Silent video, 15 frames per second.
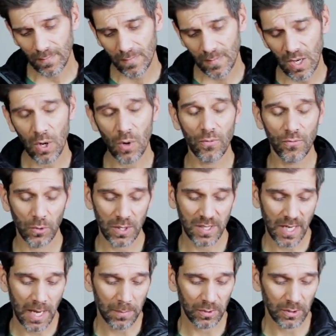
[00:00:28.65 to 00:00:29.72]
You know, for
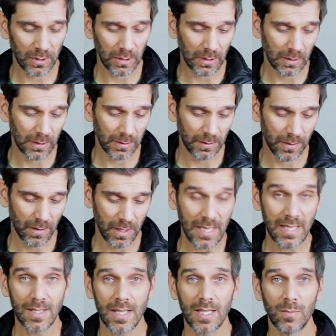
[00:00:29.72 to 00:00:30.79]
example,
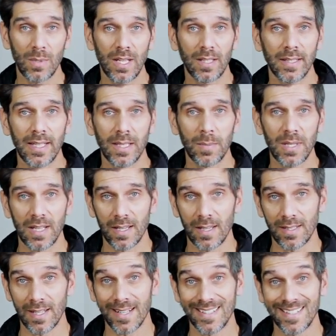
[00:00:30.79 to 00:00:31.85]
these need to be cleaned
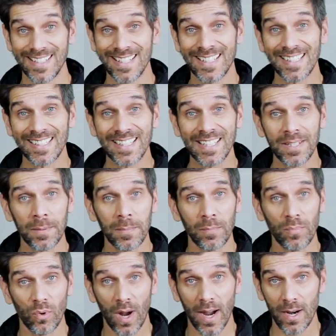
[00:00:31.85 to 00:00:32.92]
because I didn't clean them
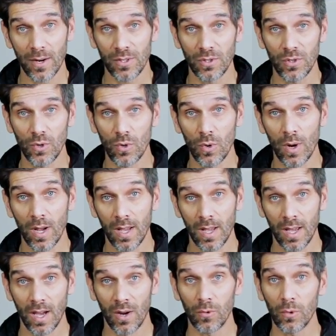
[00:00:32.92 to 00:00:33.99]
prior to
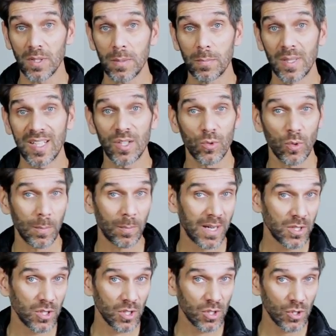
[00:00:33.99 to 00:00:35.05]
a really big trip I
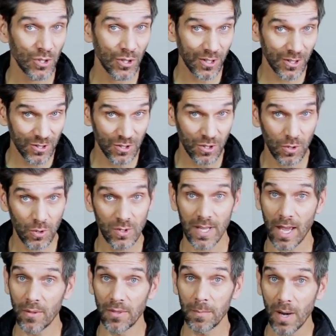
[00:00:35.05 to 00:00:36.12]
just took to
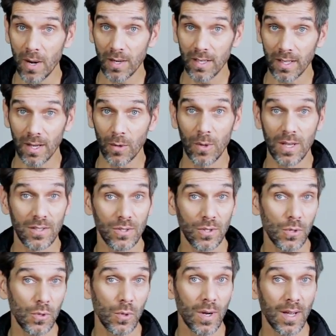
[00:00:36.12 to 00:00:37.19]
South America. I went
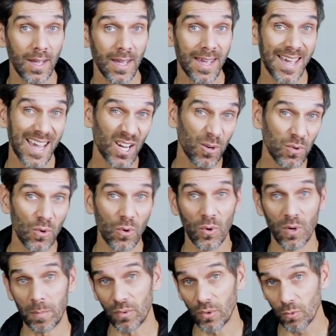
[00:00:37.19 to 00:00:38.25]
to
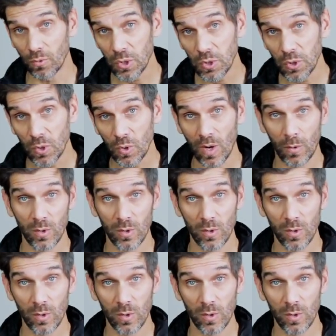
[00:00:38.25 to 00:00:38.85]
Ecuador and Peru.